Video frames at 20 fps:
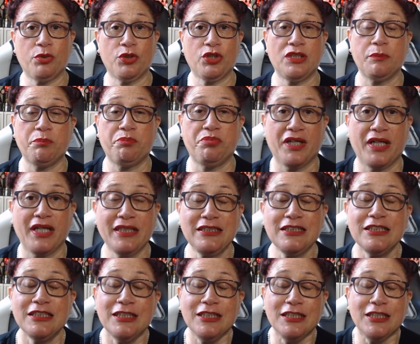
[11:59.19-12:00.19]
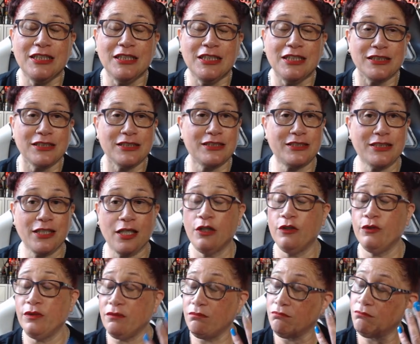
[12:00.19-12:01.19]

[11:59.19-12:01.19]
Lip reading: born and bred. So,